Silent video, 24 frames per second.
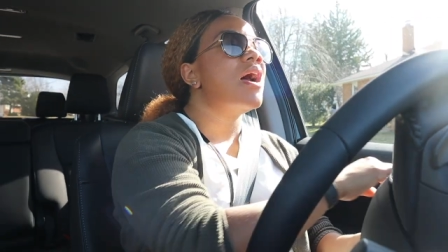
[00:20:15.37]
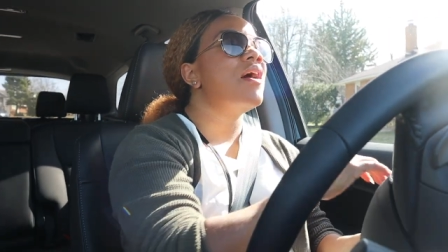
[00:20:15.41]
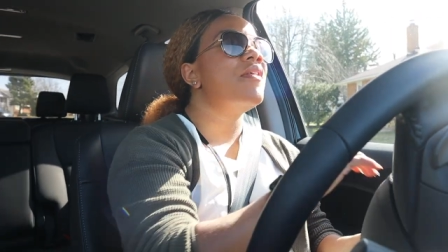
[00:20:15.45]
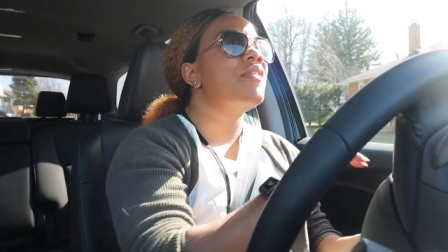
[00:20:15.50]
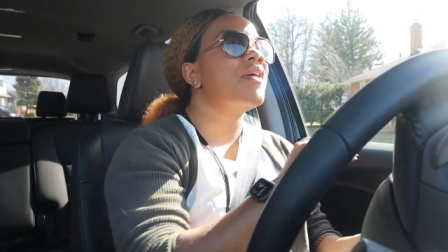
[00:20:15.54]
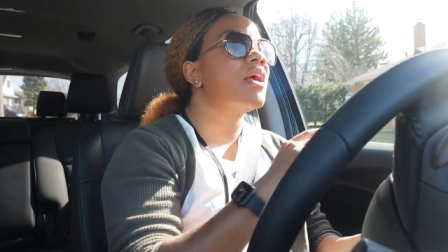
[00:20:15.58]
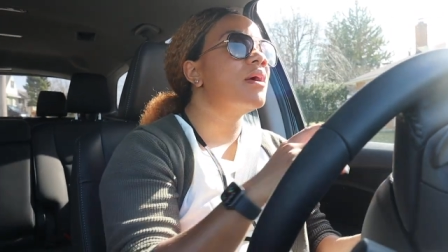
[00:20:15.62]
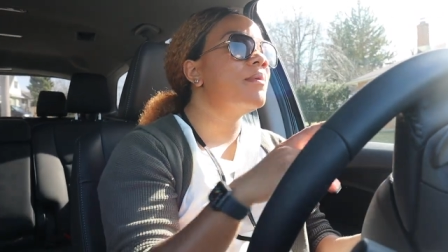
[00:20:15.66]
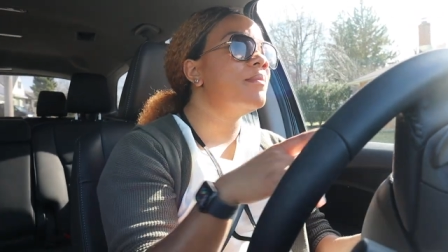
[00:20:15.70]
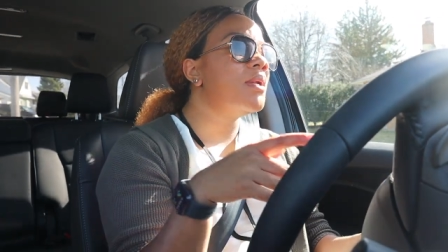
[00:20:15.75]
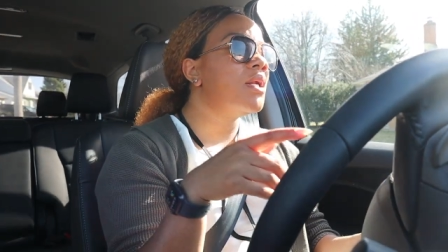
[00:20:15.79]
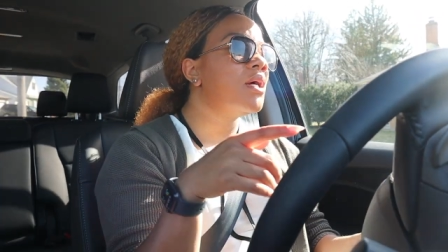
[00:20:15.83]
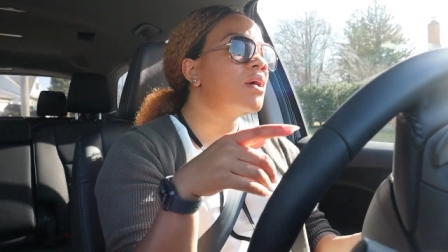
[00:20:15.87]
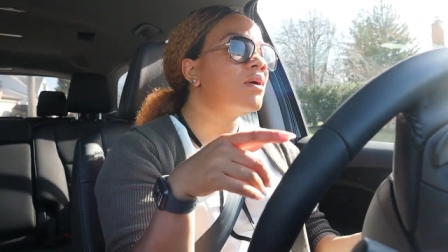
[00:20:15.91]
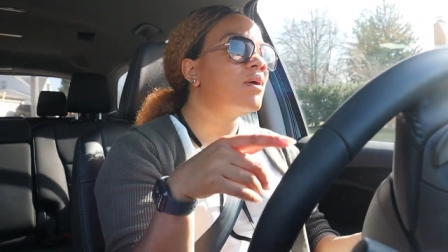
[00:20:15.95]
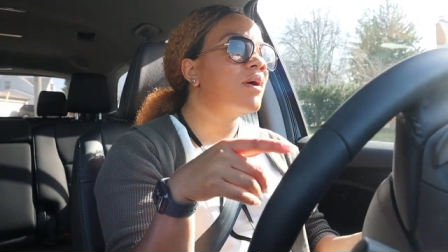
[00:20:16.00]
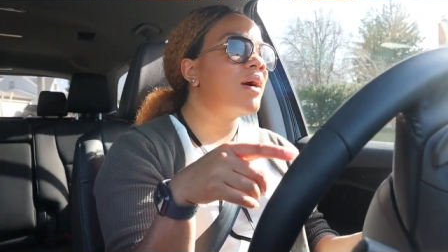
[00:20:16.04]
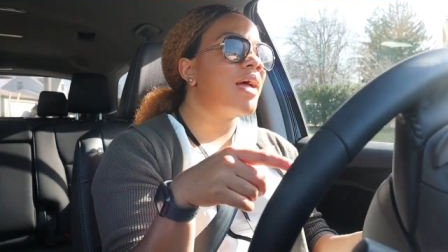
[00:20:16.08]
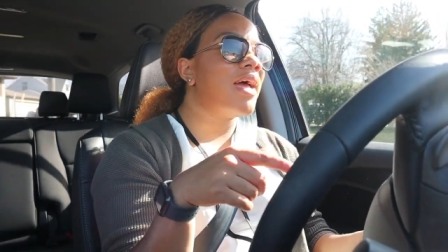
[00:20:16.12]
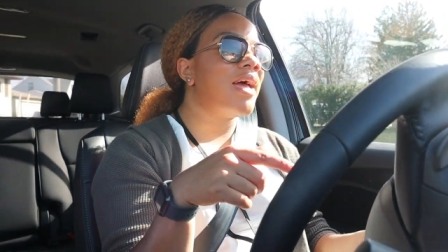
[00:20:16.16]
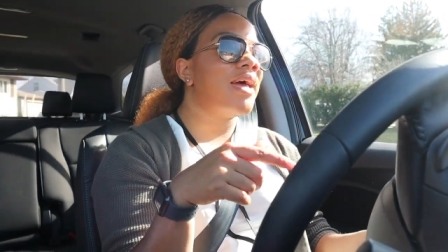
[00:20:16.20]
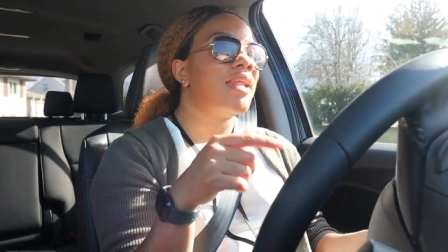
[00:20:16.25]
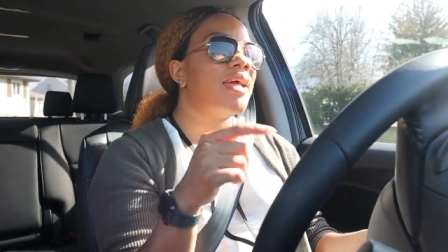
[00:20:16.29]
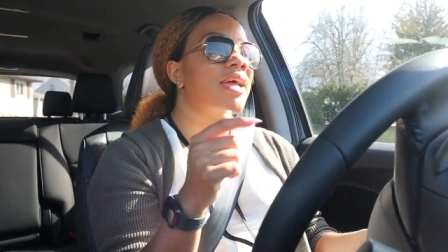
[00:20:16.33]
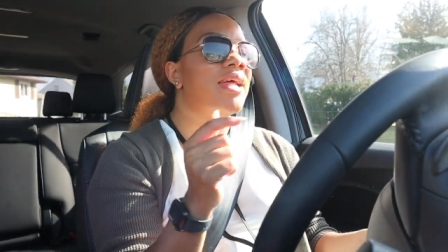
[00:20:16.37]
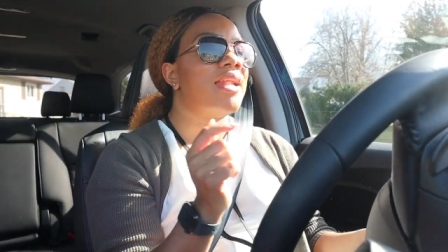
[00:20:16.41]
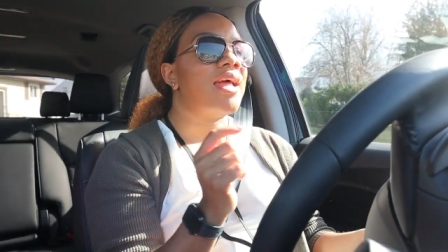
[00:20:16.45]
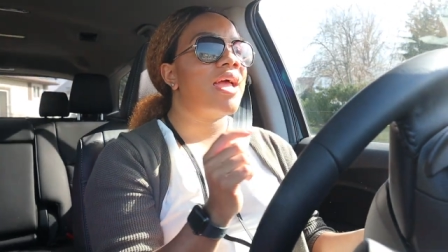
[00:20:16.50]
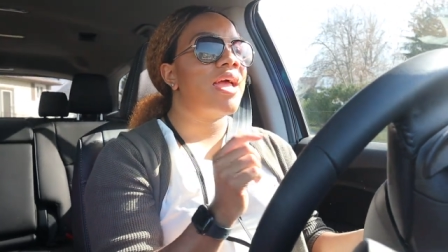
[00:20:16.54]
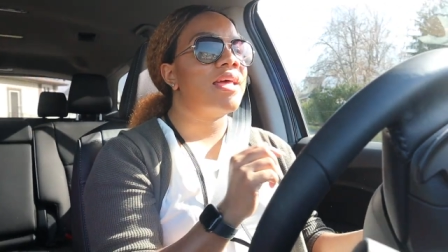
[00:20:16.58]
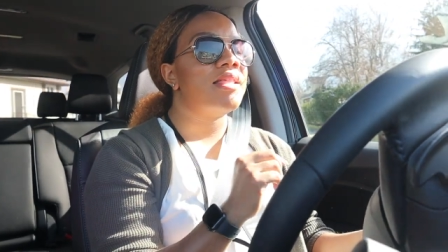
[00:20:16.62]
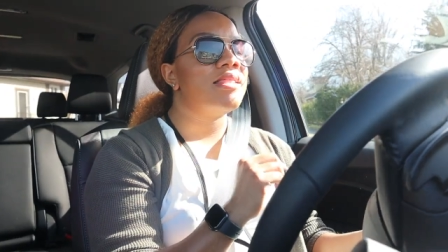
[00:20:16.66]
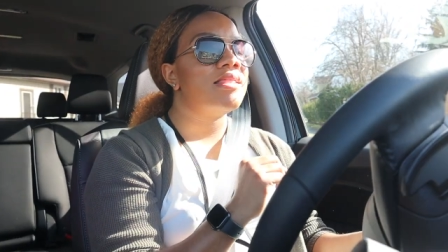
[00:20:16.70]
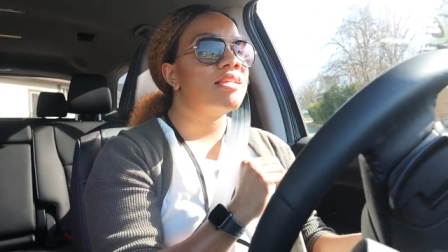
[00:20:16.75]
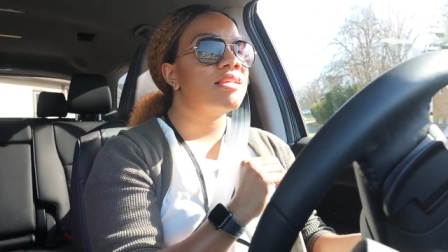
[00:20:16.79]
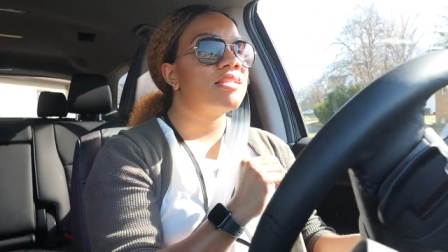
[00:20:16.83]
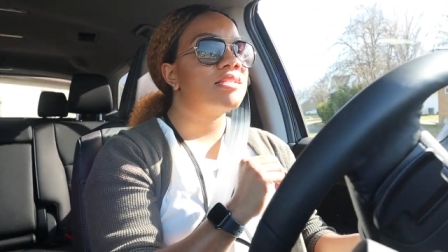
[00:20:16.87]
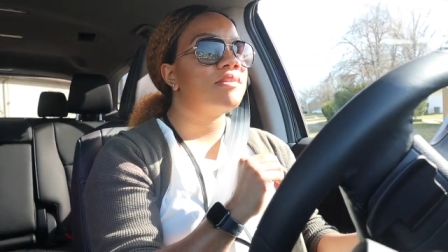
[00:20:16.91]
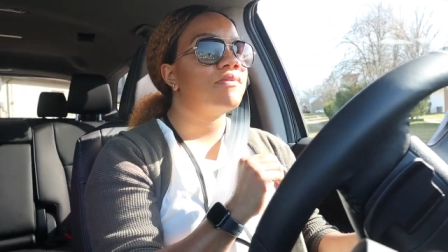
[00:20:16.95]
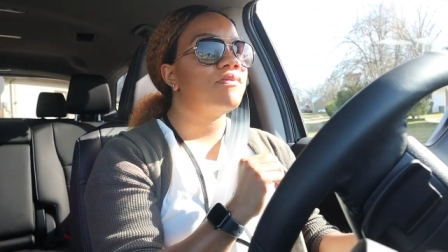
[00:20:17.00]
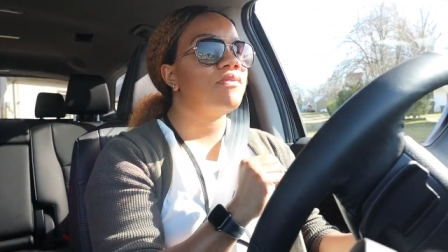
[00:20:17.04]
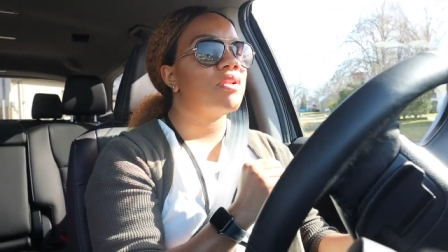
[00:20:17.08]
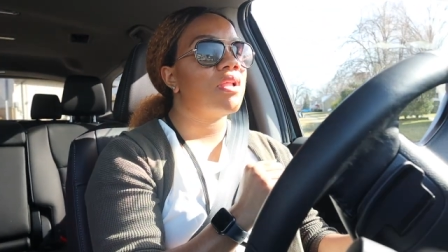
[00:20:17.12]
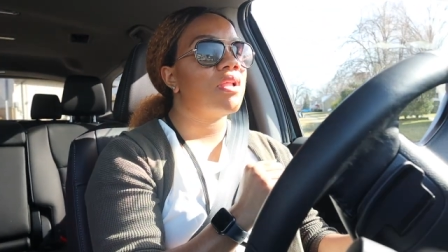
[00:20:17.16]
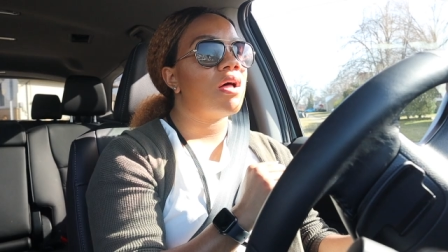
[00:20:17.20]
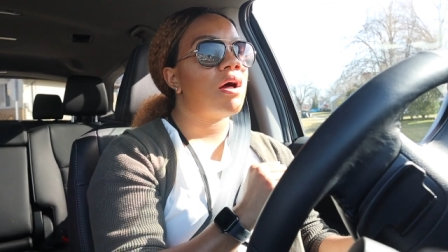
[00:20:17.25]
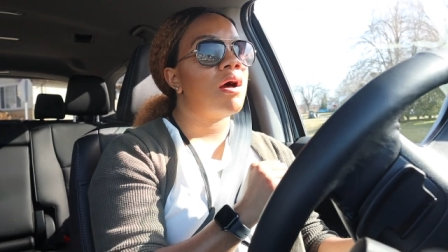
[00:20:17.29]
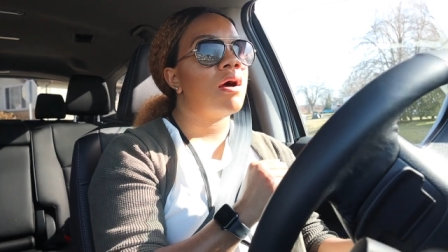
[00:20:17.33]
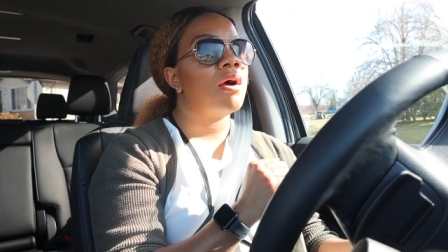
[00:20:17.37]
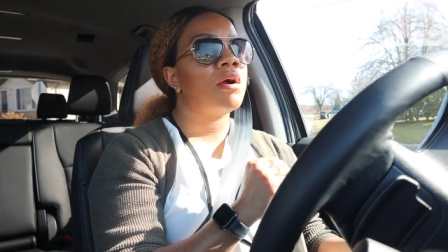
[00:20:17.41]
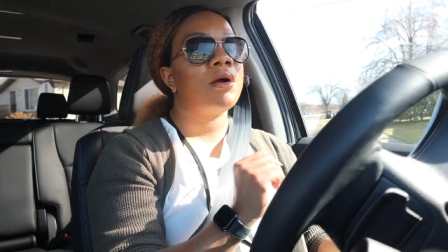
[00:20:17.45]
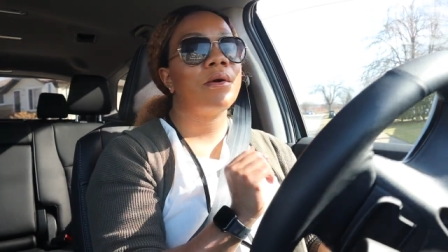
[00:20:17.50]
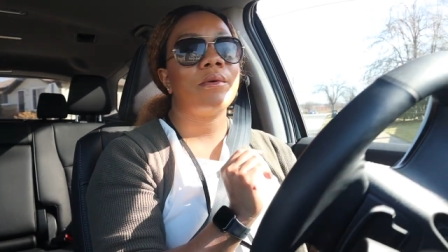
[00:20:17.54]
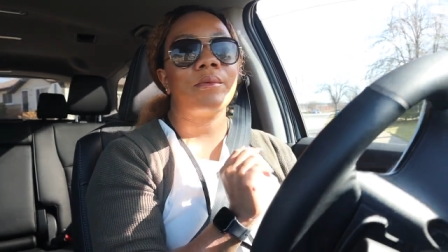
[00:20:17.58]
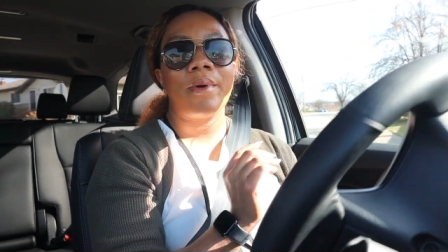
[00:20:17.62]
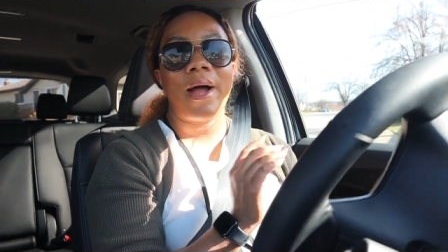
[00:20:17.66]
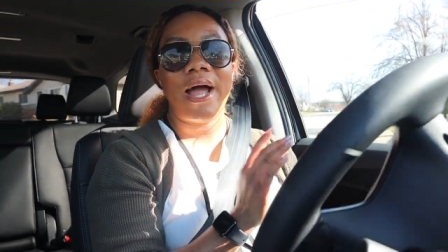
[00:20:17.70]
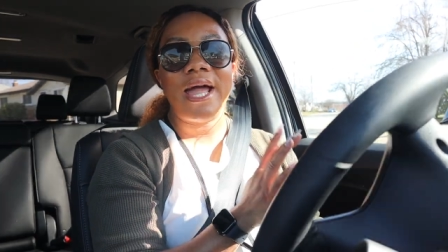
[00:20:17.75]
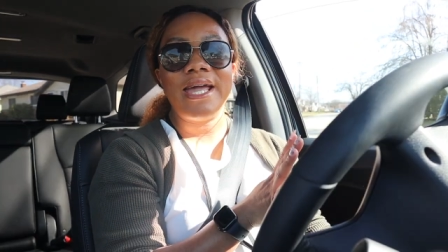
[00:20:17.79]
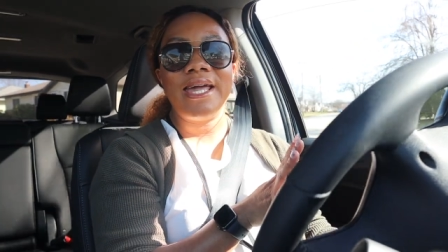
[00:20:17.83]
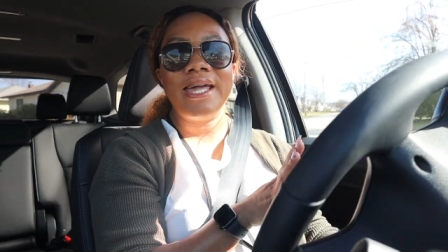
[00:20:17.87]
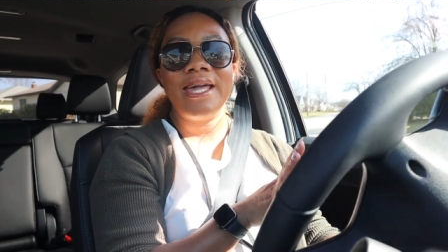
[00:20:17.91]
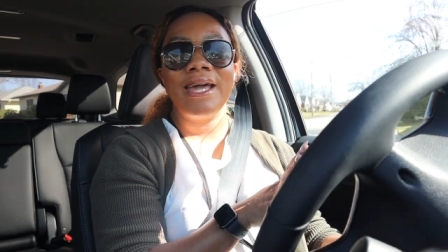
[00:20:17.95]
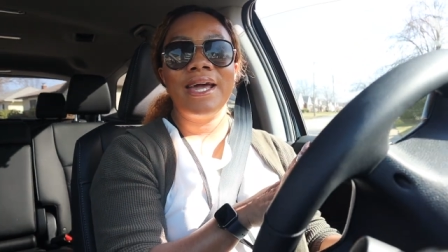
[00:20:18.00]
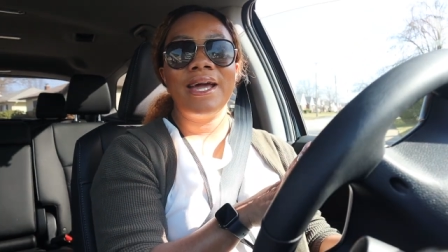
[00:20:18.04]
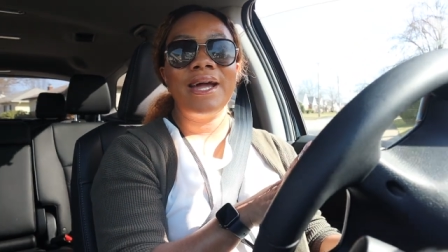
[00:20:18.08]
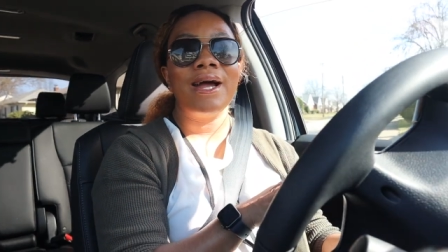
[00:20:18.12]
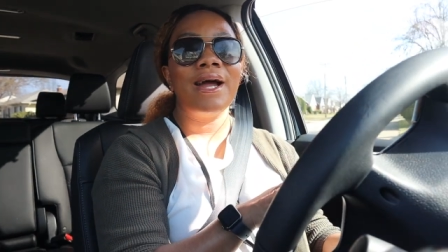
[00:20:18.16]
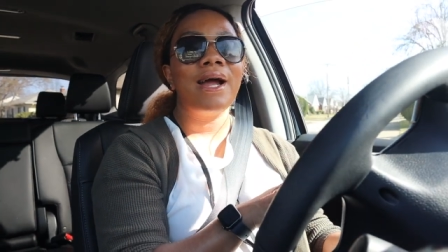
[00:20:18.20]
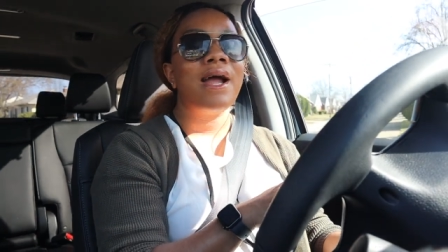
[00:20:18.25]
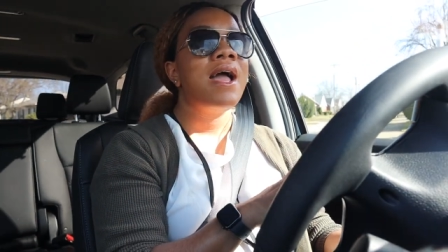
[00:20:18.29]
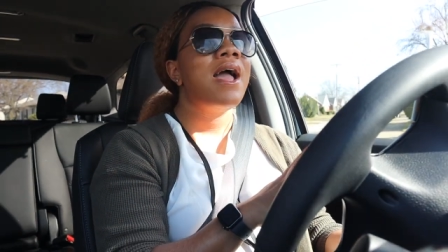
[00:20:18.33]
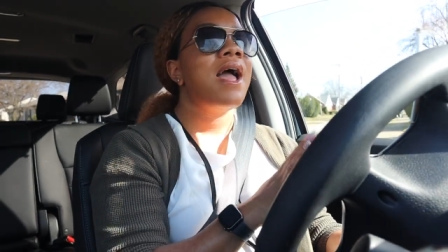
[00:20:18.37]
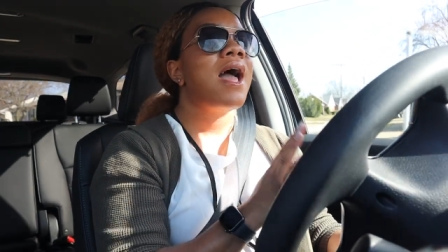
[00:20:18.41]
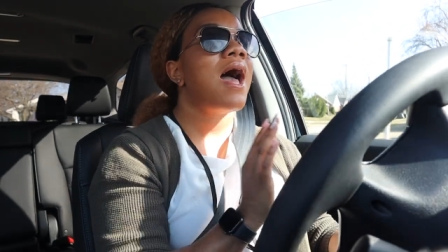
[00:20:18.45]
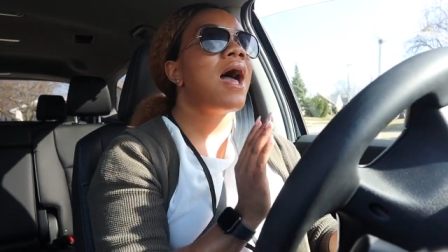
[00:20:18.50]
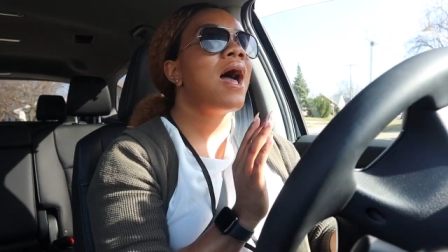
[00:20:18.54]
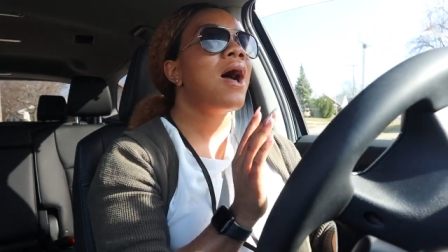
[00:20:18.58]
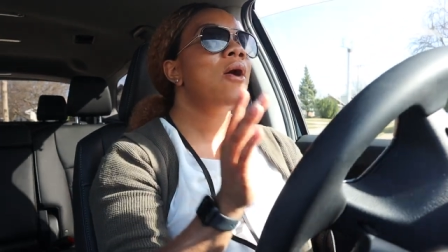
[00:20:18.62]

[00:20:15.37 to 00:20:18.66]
I think I'm gonna go ahead and end this vlog right here. I